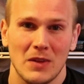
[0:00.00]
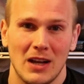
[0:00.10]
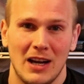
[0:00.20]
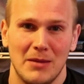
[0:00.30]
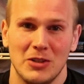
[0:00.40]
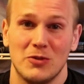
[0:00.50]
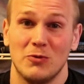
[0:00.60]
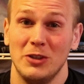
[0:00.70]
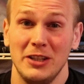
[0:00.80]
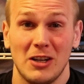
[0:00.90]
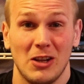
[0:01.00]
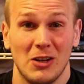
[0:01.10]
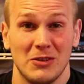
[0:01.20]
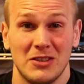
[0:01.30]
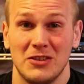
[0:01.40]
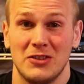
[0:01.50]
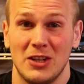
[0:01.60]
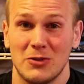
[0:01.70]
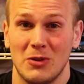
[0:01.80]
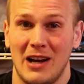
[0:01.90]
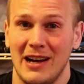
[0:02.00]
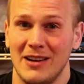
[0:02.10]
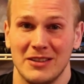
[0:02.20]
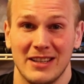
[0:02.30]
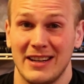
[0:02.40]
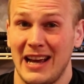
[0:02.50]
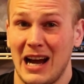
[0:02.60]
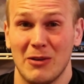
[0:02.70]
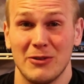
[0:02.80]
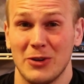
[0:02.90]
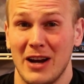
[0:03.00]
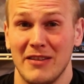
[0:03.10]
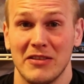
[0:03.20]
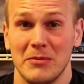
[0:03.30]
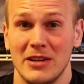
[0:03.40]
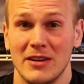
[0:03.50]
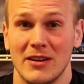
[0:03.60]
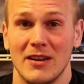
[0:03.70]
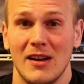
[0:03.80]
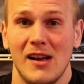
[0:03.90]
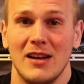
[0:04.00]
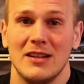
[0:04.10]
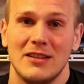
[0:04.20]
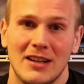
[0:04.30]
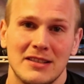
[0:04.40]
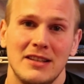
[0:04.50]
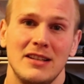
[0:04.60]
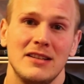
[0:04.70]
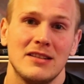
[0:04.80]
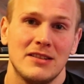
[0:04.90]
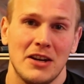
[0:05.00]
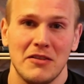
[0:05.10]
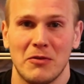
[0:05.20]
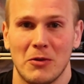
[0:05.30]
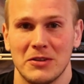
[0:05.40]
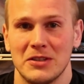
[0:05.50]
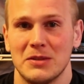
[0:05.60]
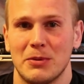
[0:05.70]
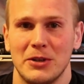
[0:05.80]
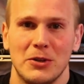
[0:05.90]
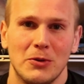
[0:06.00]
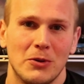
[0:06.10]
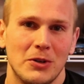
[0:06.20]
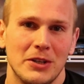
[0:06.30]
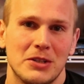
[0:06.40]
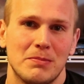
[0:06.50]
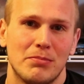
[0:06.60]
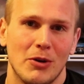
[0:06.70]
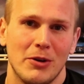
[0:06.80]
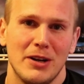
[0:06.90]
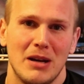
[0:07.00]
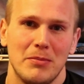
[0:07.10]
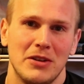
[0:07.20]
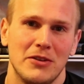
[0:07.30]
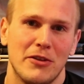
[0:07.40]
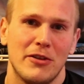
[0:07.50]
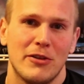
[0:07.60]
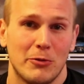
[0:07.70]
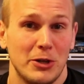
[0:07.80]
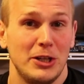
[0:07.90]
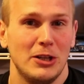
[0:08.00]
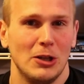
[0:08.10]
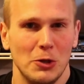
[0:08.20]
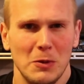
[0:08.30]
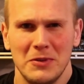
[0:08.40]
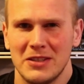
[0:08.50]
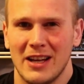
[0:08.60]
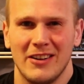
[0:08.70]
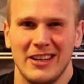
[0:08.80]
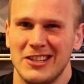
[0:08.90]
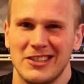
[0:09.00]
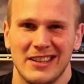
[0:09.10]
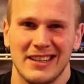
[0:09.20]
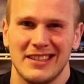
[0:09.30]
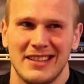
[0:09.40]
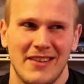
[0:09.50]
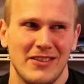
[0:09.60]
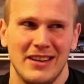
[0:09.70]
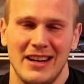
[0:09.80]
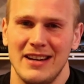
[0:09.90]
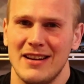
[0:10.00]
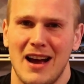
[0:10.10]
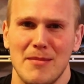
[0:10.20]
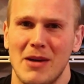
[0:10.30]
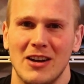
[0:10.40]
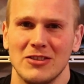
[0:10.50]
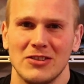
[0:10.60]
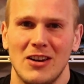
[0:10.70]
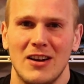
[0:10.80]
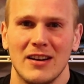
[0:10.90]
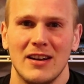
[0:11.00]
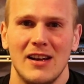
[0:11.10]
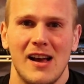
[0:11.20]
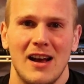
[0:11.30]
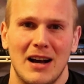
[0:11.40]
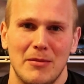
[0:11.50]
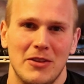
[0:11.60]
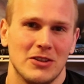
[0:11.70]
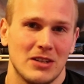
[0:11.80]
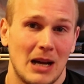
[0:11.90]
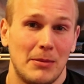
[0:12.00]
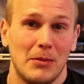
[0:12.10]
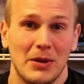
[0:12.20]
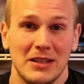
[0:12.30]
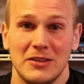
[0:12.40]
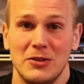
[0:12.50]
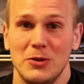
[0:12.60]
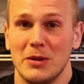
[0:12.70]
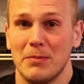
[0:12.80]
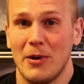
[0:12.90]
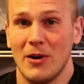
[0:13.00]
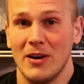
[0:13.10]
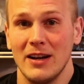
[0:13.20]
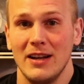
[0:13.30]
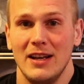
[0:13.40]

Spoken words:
It's really close to Central Ohio. It's like an hour drive from here. Zaleski State Forest is pretty cool. It's broken up into 3 loops that are each like 7, 8, 9 miles long. And there's a couple places you can park.